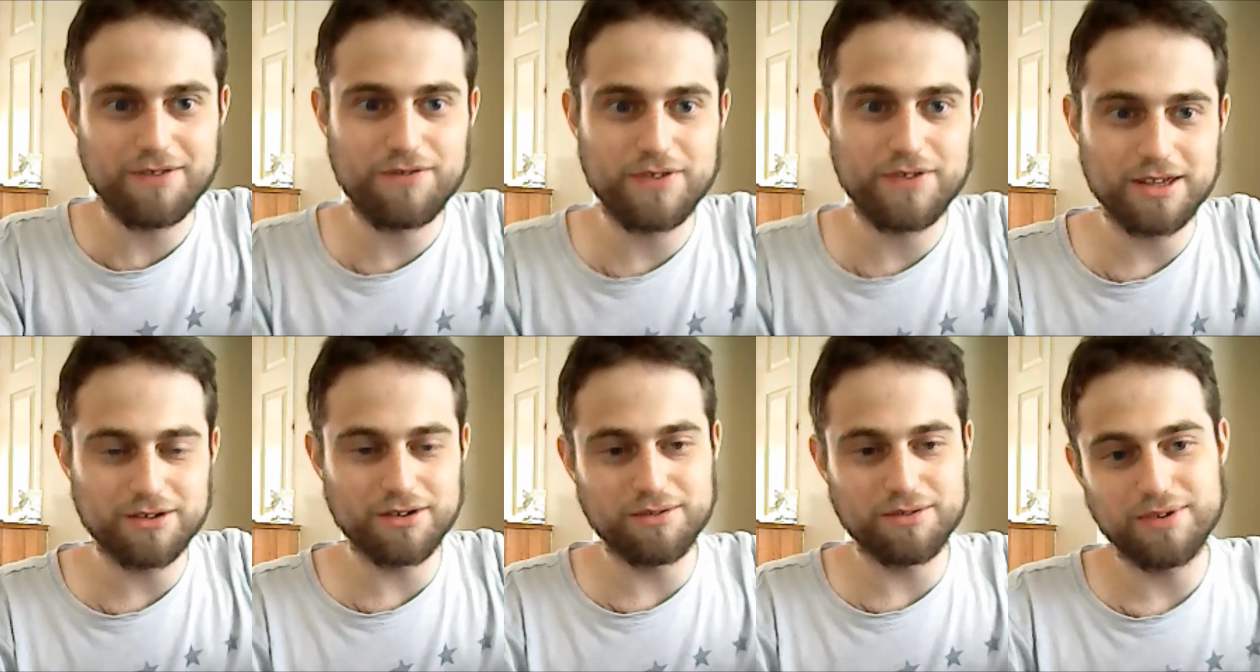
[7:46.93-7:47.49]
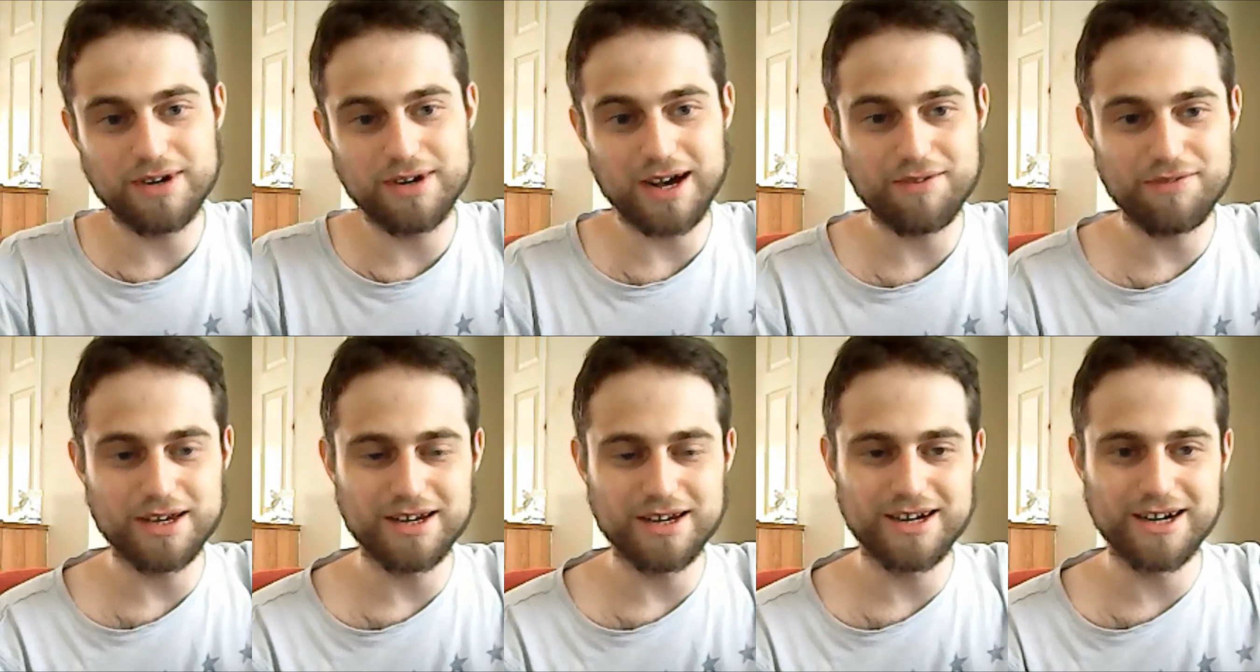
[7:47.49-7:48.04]
I think you'll
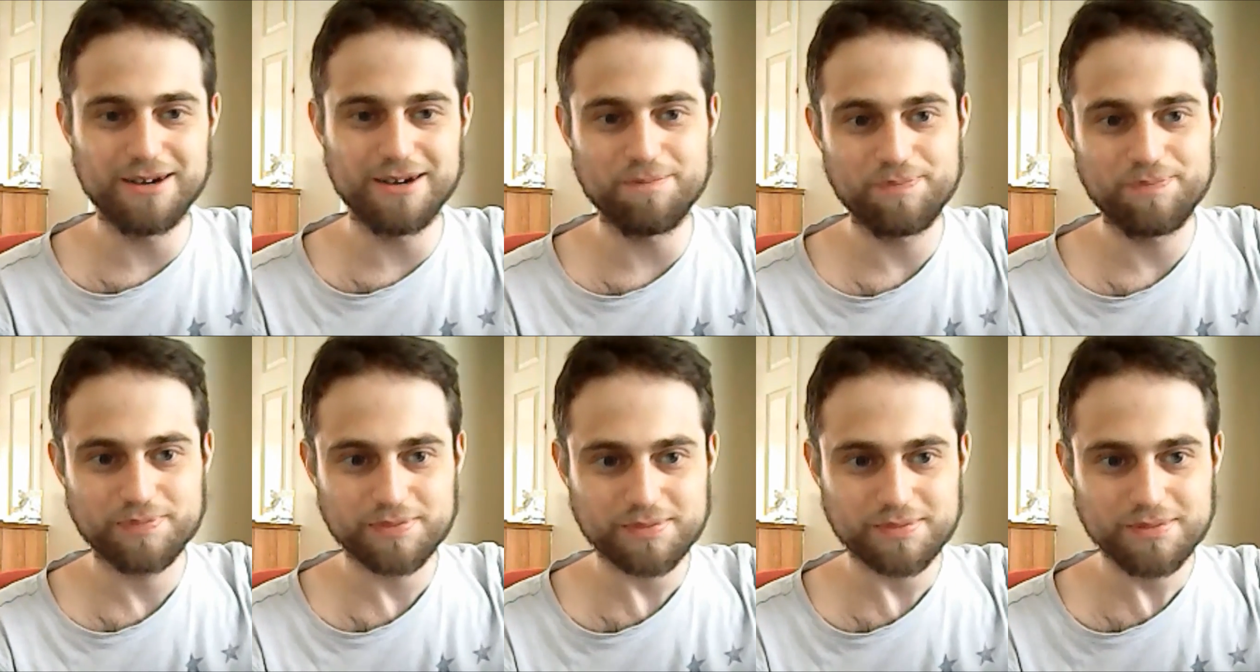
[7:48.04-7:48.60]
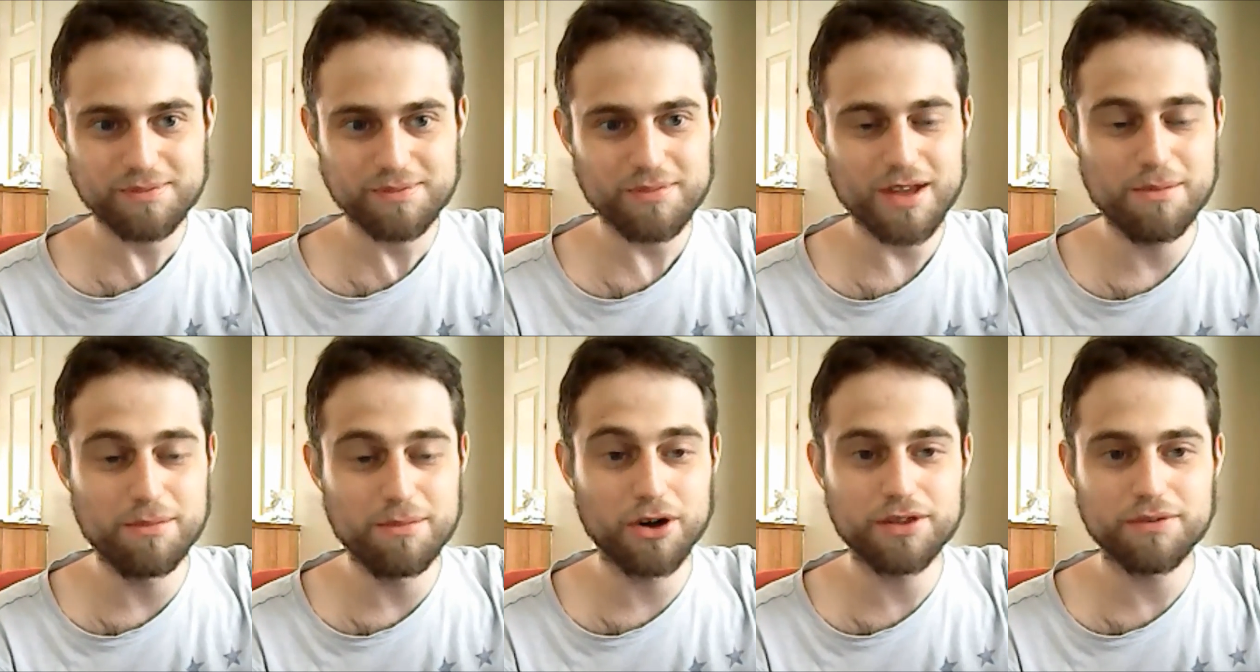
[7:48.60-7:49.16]
have it um,
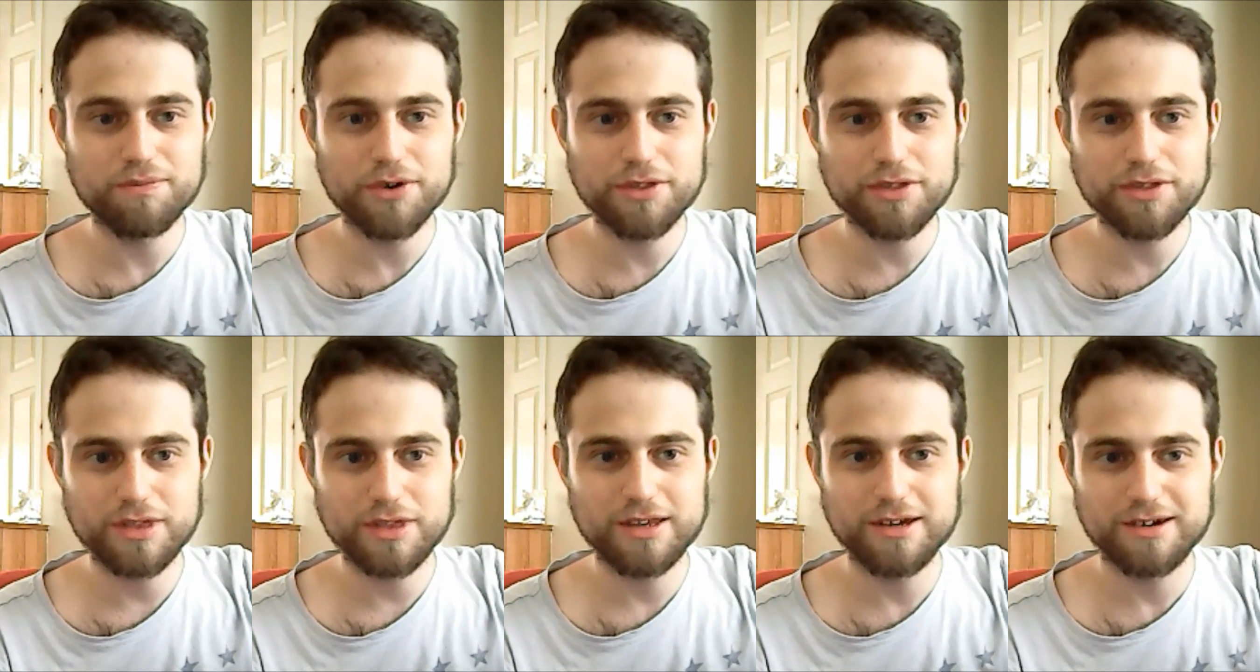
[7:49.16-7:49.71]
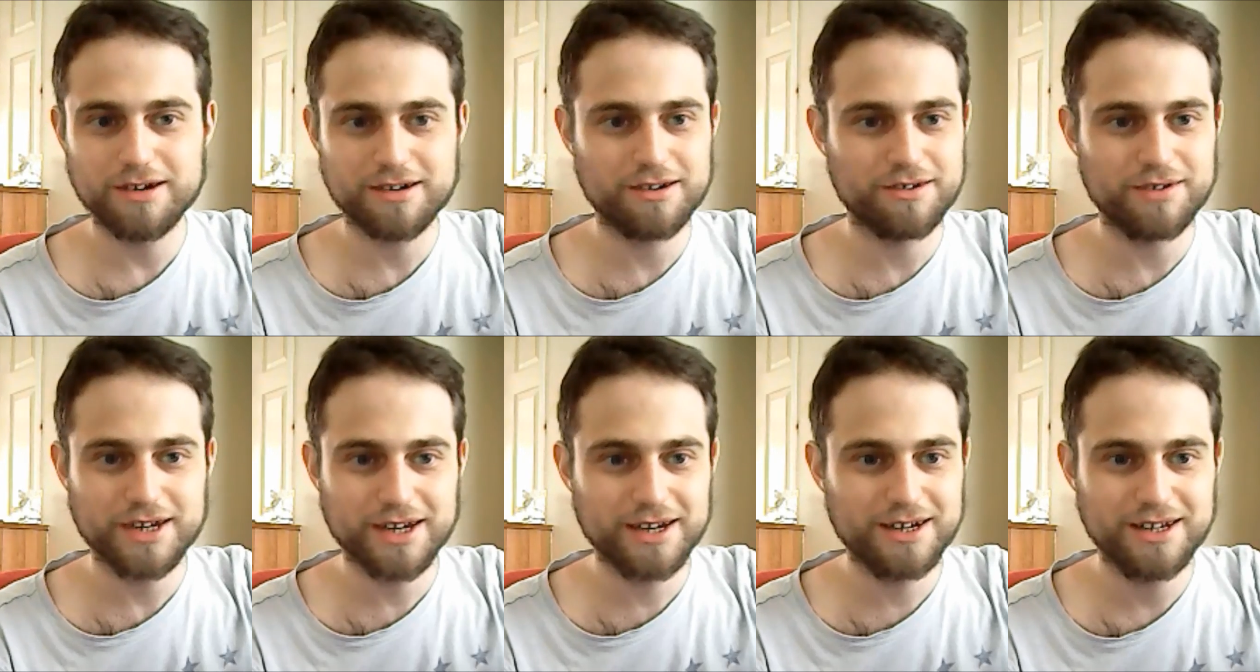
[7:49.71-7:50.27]
more than once in your
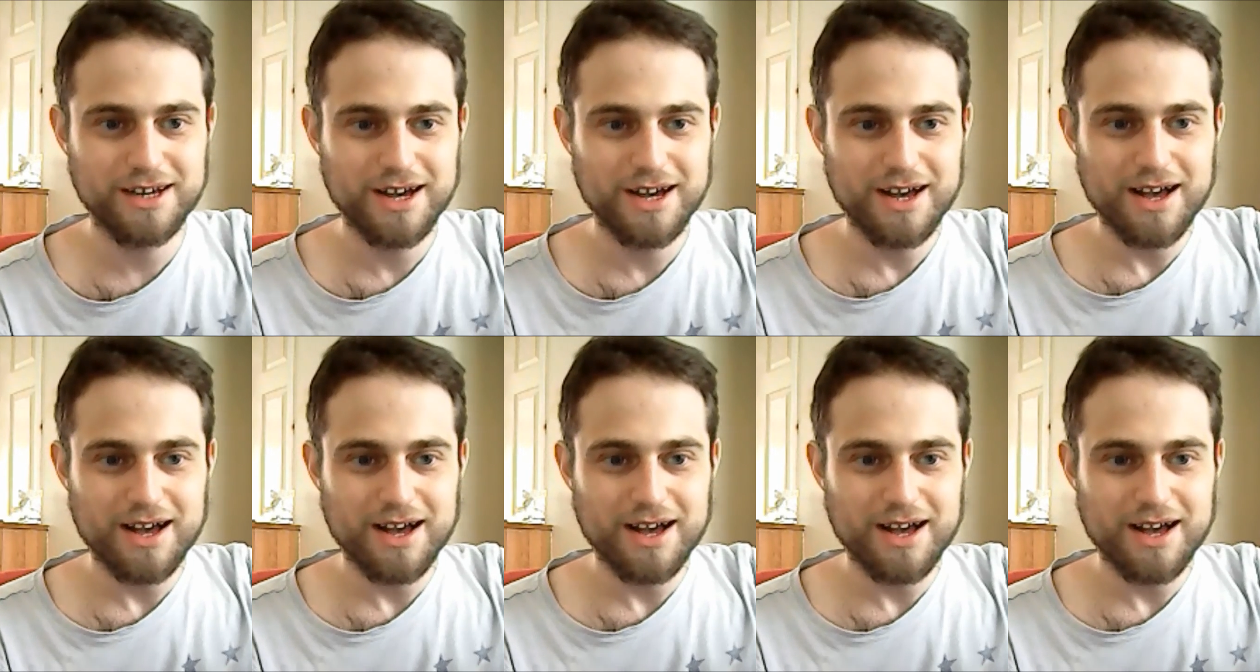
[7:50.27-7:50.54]
career.